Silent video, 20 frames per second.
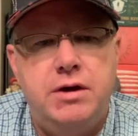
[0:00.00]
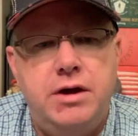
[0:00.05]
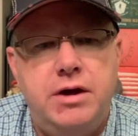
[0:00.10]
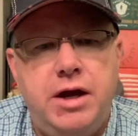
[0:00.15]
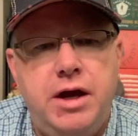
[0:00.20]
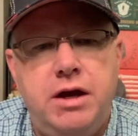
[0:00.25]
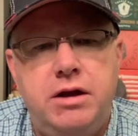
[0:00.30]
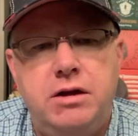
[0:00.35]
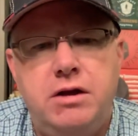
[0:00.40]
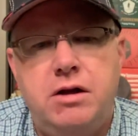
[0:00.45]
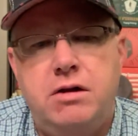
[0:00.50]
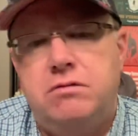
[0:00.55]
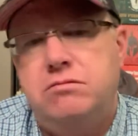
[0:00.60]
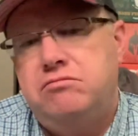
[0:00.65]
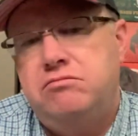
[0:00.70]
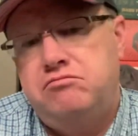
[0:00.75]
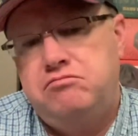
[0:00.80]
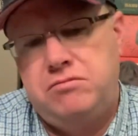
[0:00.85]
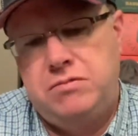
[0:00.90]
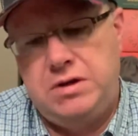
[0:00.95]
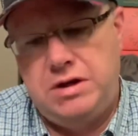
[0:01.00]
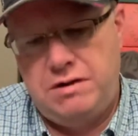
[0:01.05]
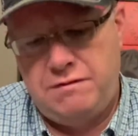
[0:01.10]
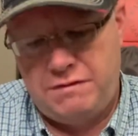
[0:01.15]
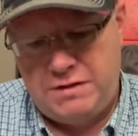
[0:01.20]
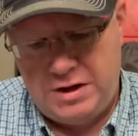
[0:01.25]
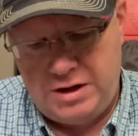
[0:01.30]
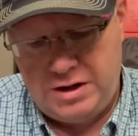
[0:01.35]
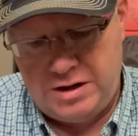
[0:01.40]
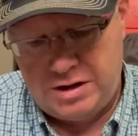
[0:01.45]
And, you know, if
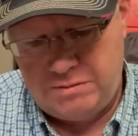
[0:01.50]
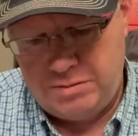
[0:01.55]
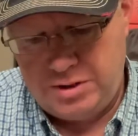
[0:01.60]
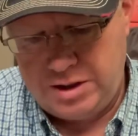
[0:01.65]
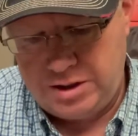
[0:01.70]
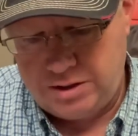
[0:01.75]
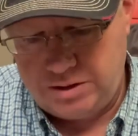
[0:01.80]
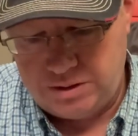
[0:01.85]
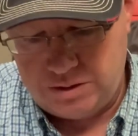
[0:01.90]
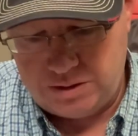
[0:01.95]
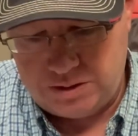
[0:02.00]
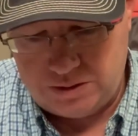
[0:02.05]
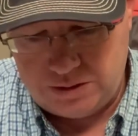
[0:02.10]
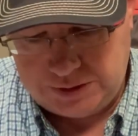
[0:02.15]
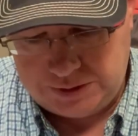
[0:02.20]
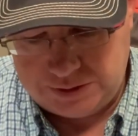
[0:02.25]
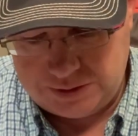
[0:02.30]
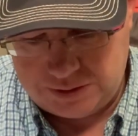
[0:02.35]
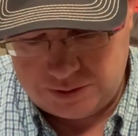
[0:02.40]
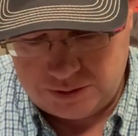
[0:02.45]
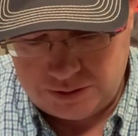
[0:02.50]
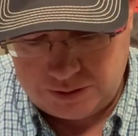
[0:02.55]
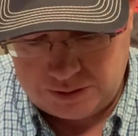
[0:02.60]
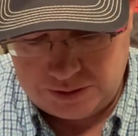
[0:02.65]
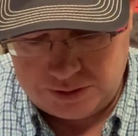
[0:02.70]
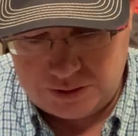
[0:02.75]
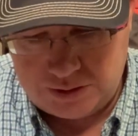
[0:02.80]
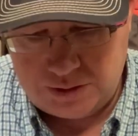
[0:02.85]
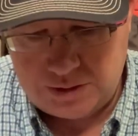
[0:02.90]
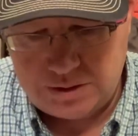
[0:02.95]
they end up being good hooks and hooks
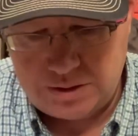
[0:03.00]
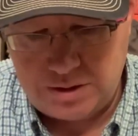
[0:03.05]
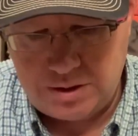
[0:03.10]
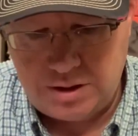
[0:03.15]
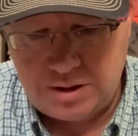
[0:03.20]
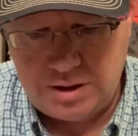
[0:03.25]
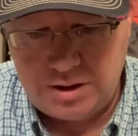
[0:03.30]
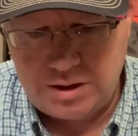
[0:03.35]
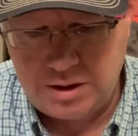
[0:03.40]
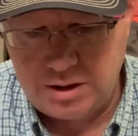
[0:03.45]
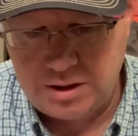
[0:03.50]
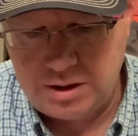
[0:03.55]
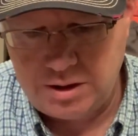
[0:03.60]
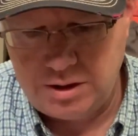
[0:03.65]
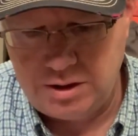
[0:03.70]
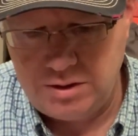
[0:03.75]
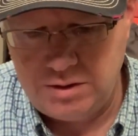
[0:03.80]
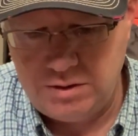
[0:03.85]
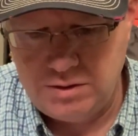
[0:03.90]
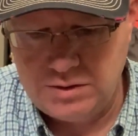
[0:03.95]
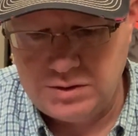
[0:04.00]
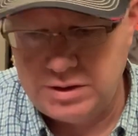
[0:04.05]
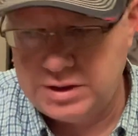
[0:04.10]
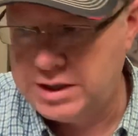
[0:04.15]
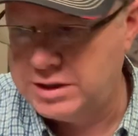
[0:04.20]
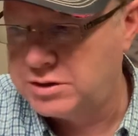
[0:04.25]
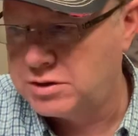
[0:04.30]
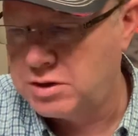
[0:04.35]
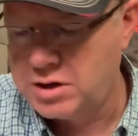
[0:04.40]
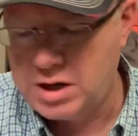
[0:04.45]
that you're going to use, then
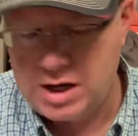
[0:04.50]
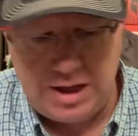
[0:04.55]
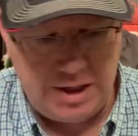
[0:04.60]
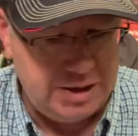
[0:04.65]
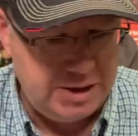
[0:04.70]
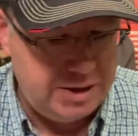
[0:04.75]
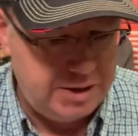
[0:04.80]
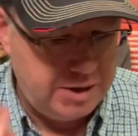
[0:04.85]
that's great.